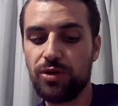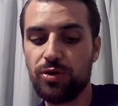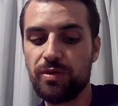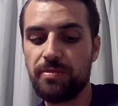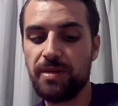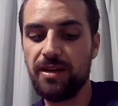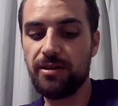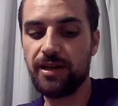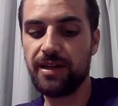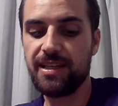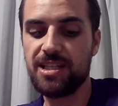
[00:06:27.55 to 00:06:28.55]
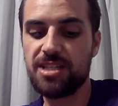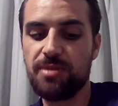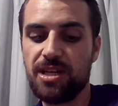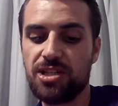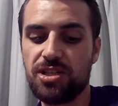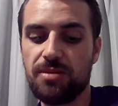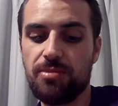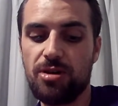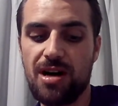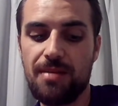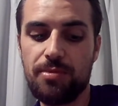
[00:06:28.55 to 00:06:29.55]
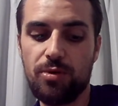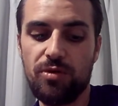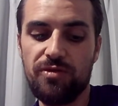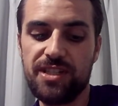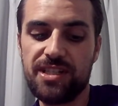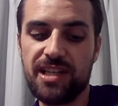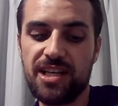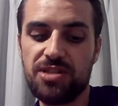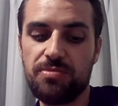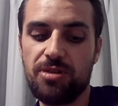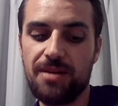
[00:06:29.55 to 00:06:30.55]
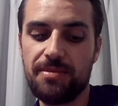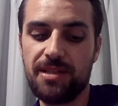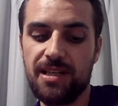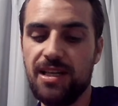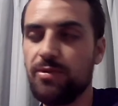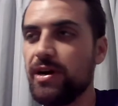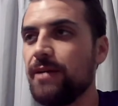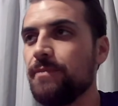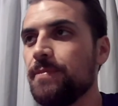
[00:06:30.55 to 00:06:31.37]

or repairing the inspection pipe or ventilation pipe in any way.